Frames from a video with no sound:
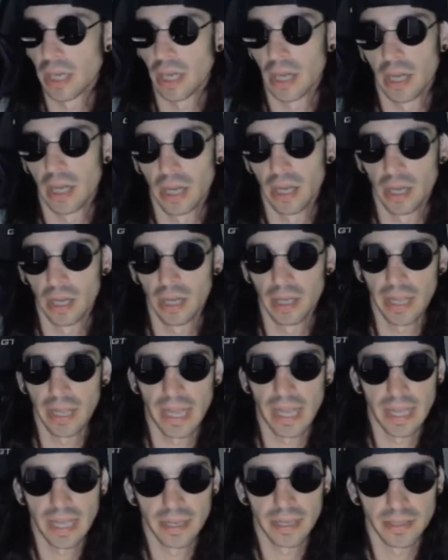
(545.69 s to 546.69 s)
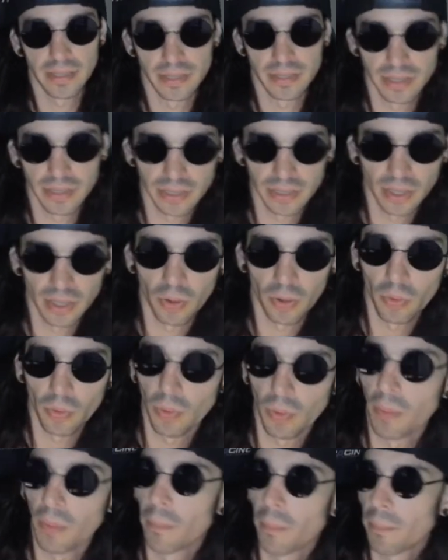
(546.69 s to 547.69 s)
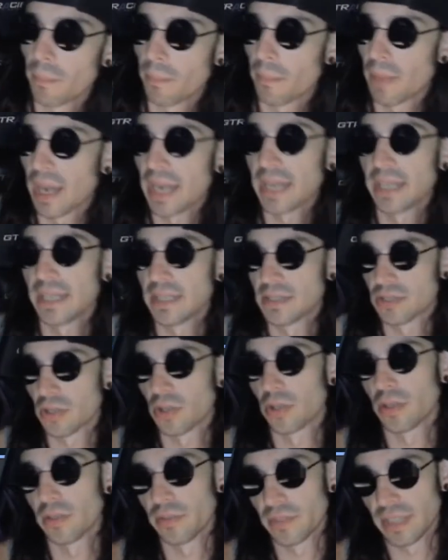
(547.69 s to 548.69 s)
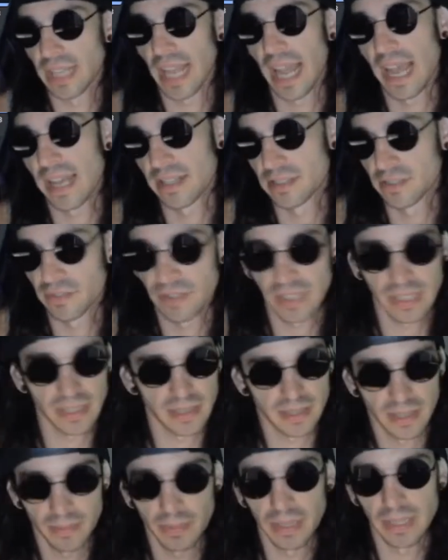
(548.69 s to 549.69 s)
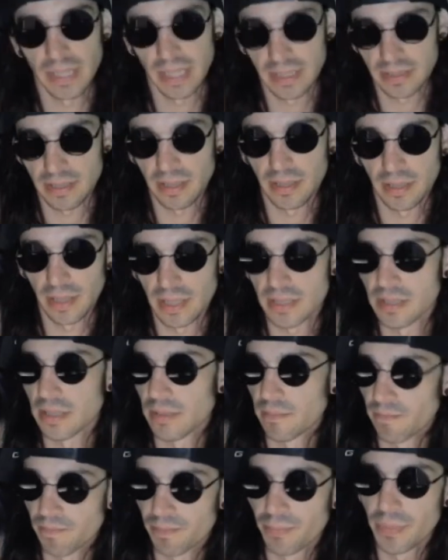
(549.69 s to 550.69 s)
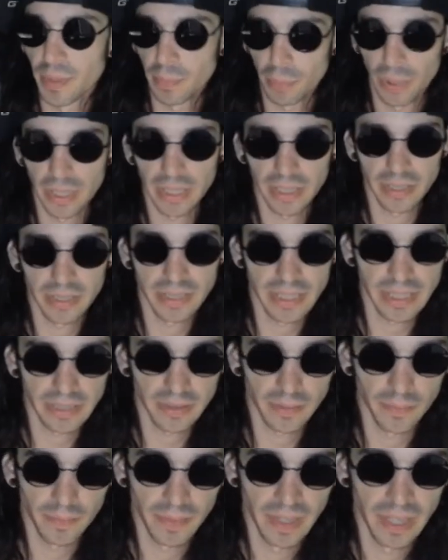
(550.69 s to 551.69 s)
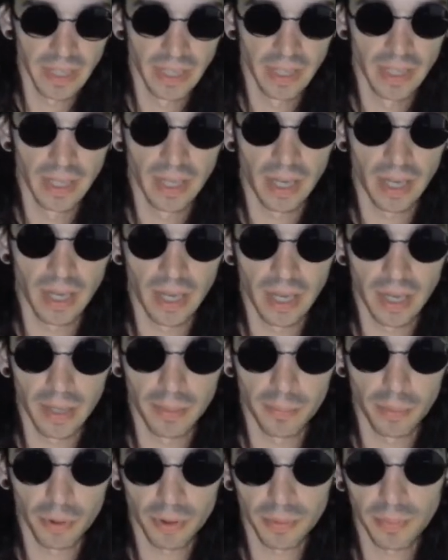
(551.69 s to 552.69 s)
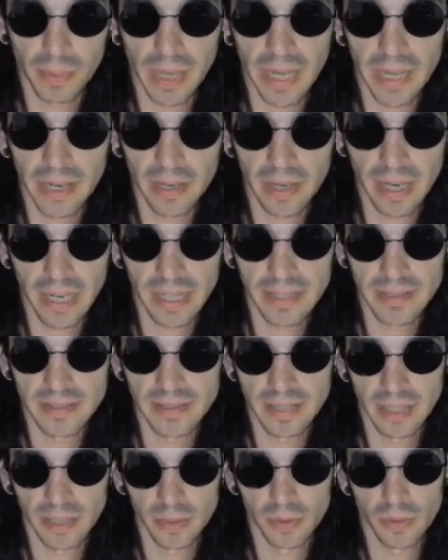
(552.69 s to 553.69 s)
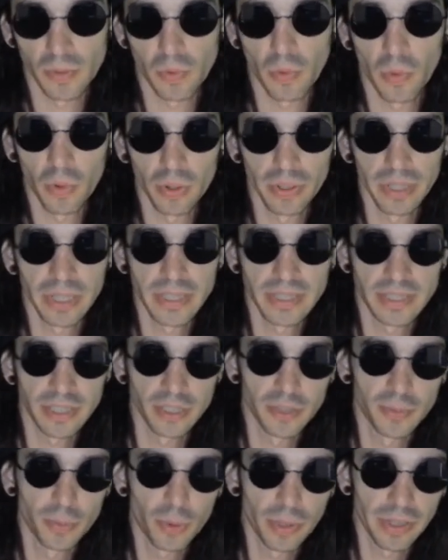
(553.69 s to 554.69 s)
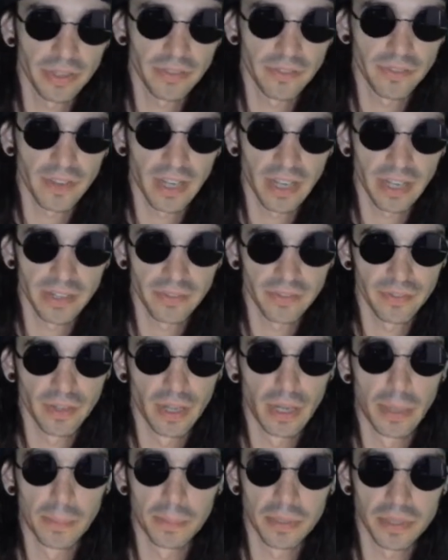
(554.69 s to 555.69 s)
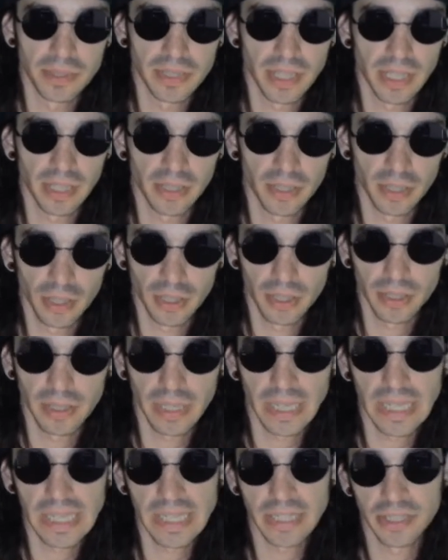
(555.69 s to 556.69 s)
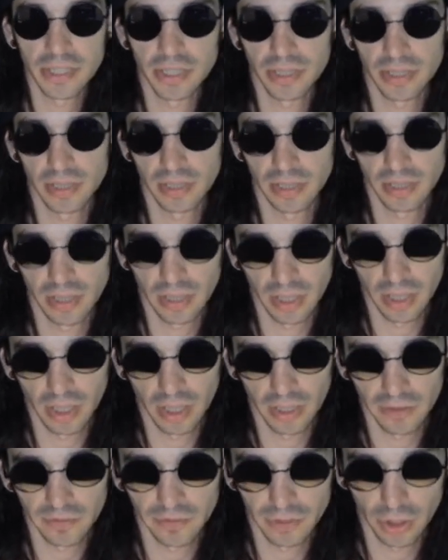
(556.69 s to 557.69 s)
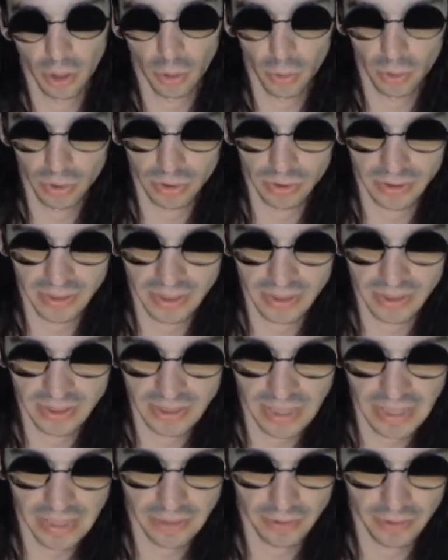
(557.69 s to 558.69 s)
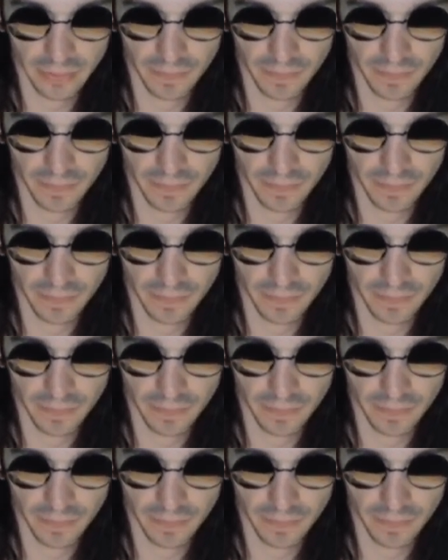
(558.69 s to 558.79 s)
And minus all of the gas fees, I mean that's a pretty good deal. Both buyer and seller rewarded 0.5% cur each of total sale.